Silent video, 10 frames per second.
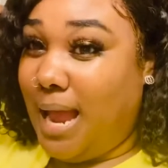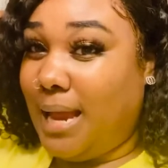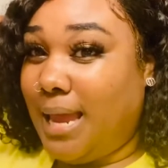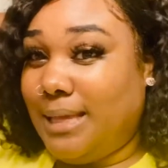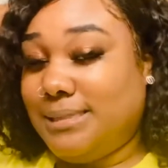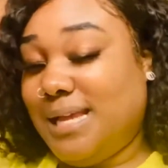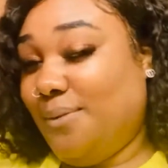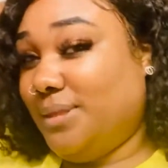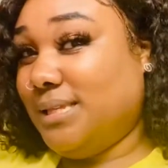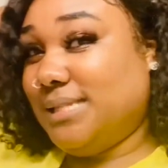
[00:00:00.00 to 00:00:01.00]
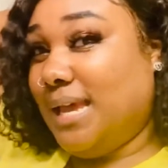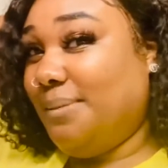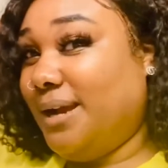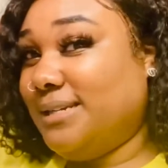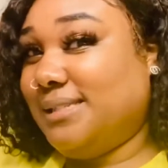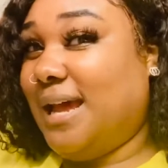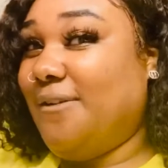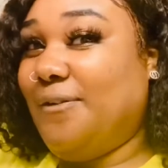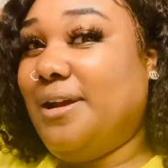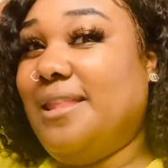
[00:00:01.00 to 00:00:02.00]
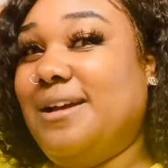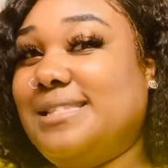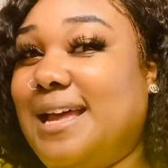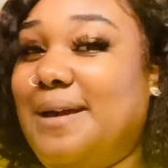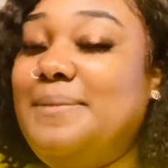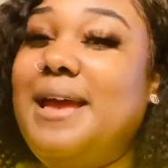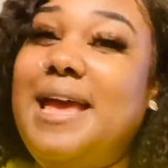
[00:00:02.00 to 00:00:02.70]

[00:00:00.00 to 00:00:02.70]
I can't stay with the same hairstyle for a long time.